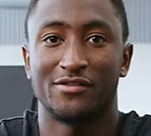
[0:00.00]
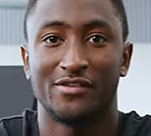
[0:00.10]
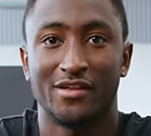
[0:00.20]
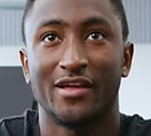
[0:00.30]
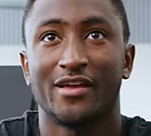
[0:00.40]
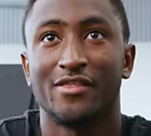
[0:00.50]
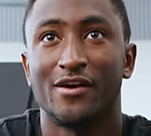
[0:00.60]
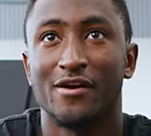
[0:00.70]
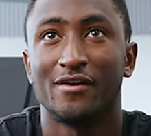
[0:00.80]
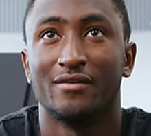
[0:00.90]
see like in
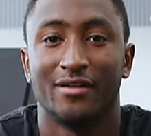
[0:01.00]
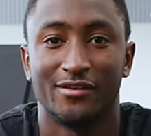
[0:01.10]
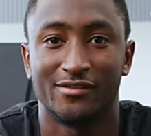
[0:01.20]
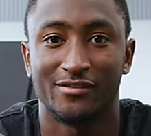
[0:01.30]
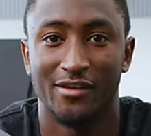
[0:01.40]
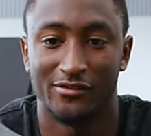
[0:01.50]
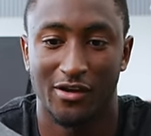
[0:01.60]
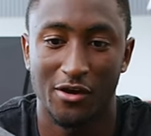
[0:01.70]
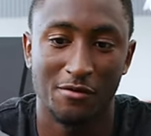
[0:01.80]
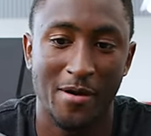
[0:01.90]
there, it's it's a
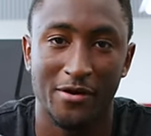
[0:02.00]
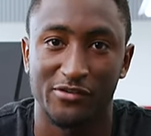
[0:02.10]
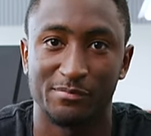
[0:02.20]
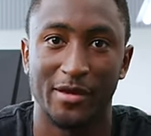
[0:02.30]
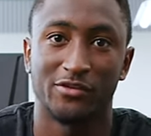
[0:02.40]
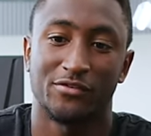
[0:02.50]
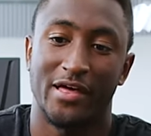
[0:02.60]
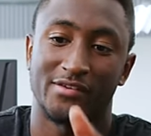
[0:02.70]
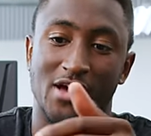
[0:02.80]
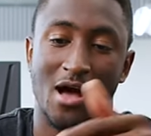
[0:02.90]
good amount of space for
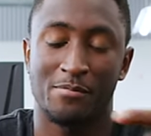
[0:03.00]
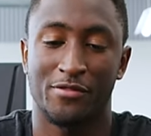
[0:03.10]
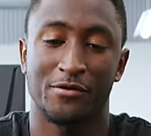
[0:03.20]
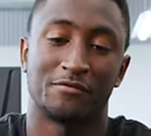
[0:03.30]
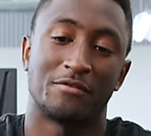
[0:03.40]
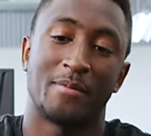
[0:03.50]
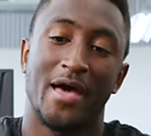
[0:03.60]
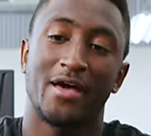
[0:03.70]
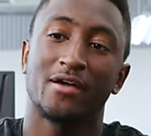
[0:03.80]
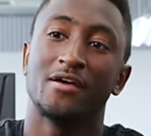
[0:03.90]
that top third of the
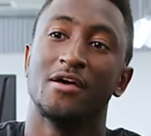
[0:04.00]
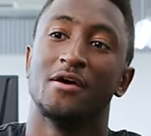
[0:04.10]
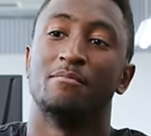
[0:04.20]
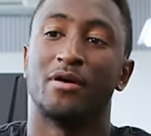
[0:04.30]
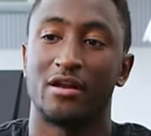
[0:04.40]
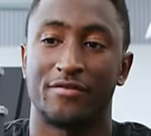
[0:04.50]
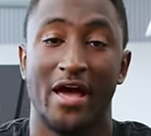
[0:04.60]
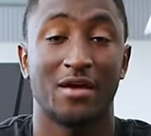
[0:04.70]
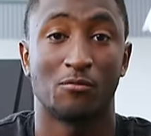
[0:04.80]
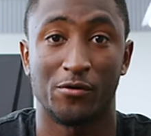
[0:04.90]
bag, but if I
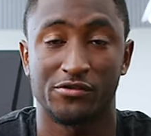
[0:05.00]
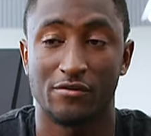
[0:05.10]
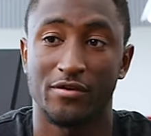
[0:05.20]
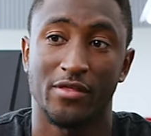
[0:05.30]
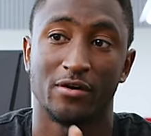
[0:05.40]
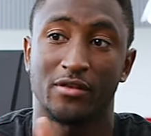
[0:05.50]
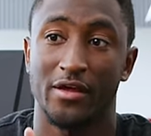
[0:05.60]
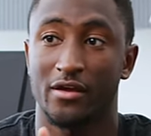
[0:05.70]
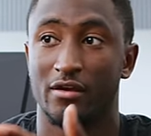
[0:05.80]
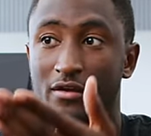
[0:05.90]
had more stuff in there,
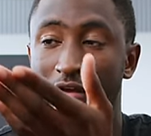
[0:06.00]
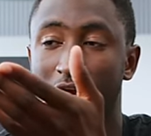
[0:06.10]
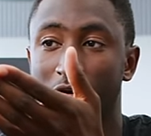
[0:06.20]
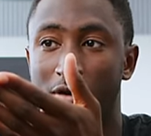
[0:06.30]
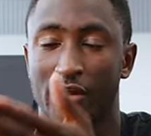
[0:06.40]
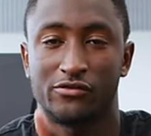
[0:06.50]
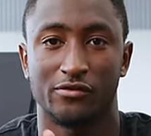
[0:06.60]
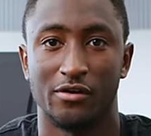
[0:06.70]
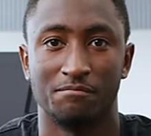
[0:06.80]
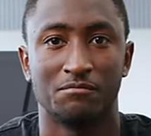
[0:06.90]
like you know,
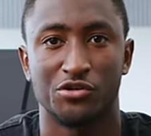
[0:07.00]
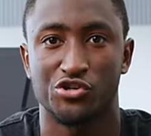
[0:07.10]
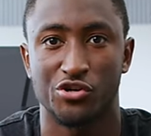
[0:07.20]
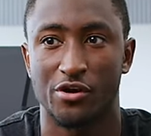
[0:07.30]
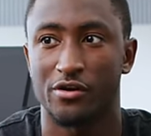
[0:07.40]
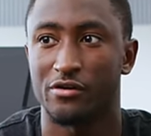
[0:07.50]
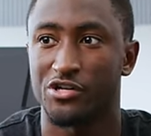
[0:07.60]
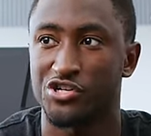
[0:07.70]
extra shirt or a